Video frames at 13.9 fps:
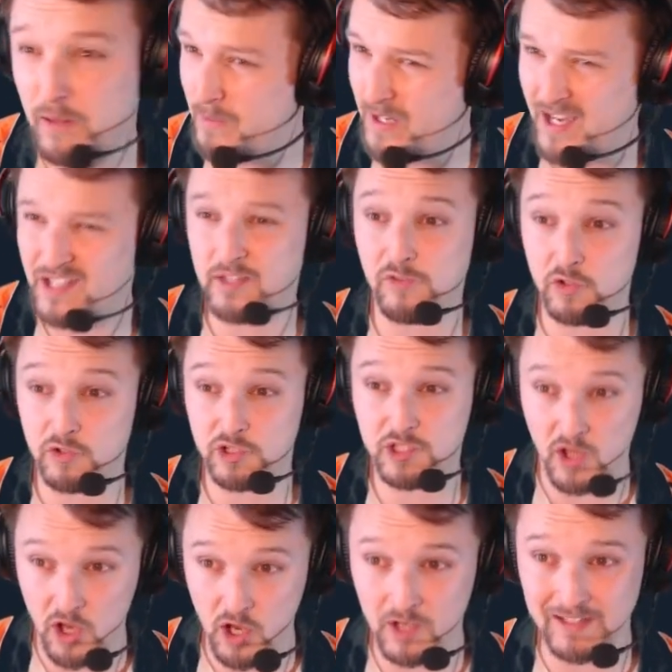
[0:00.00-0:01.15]
because of your
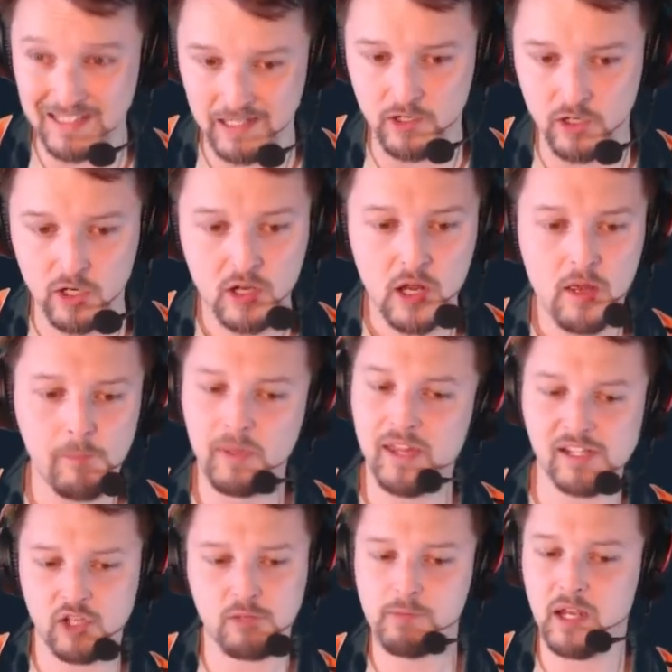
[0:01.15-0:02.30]
songs here, but
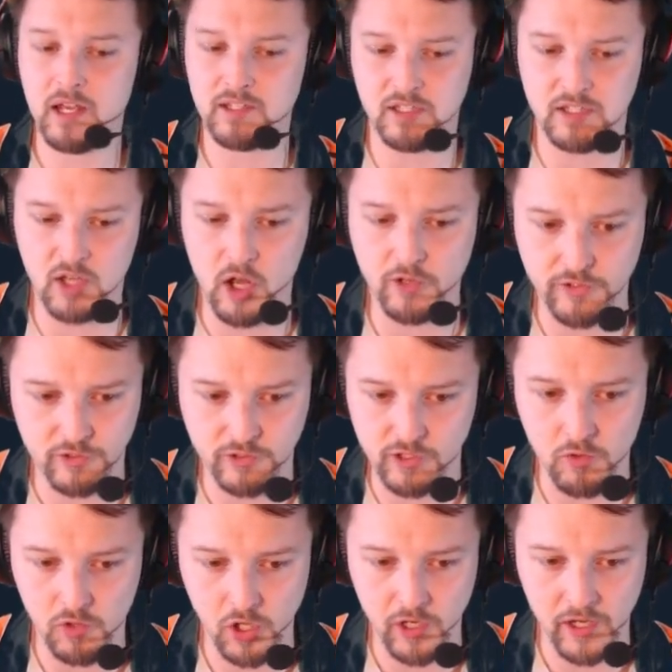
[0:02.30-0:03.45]
that's just because the songs are
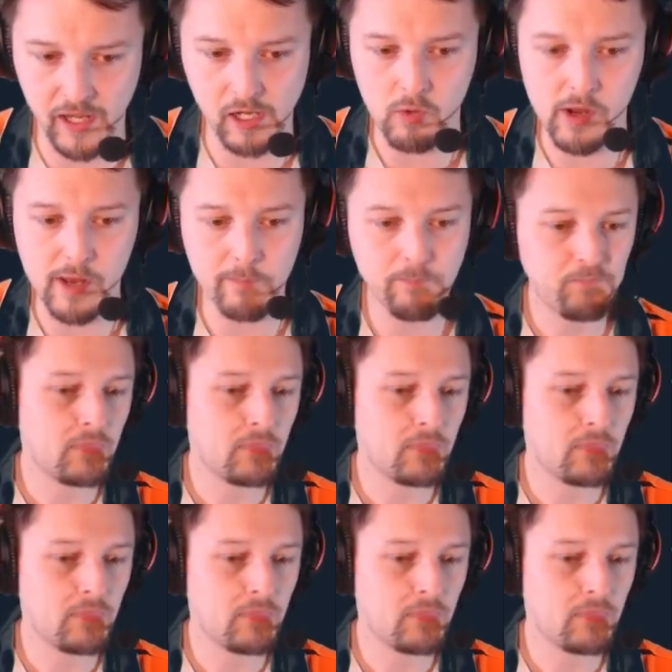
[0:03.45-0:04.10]
so good anyway.